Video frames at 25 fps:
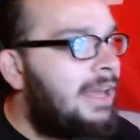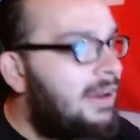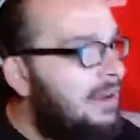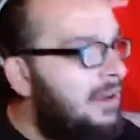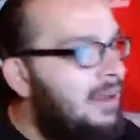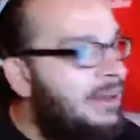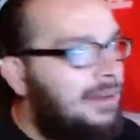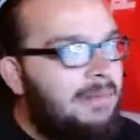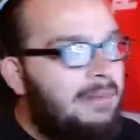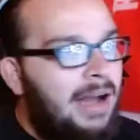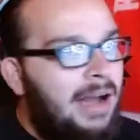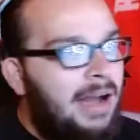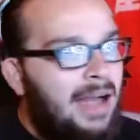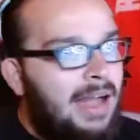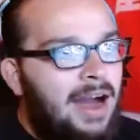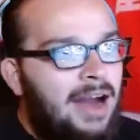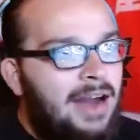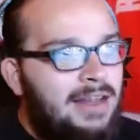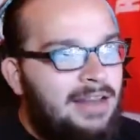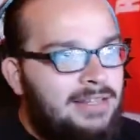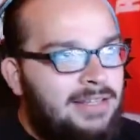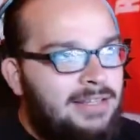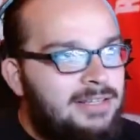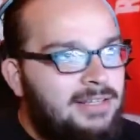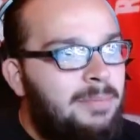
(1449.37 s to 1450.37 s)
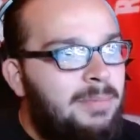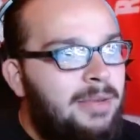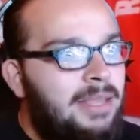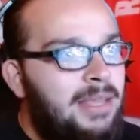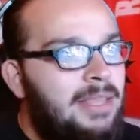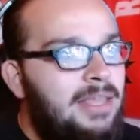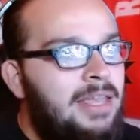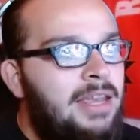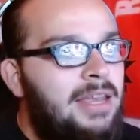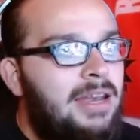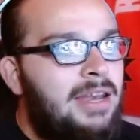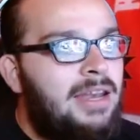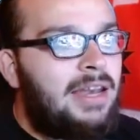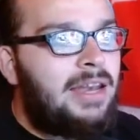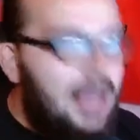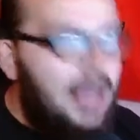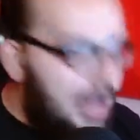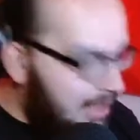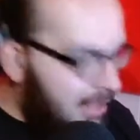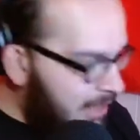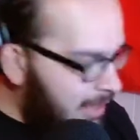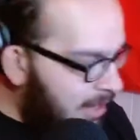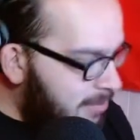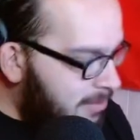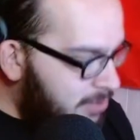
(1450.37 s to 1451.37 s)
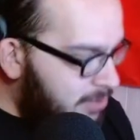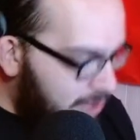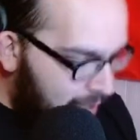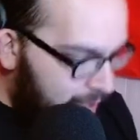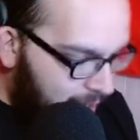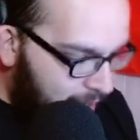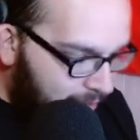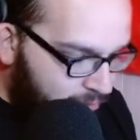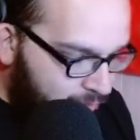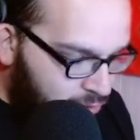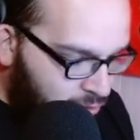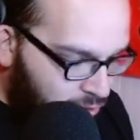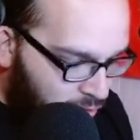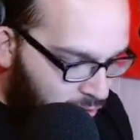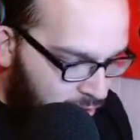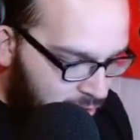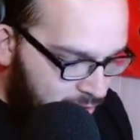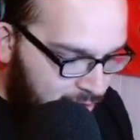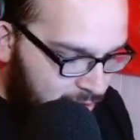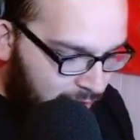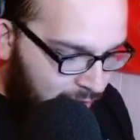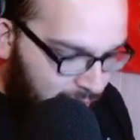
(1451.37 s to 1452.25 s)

in my honest opinion. And the MJF shirt is a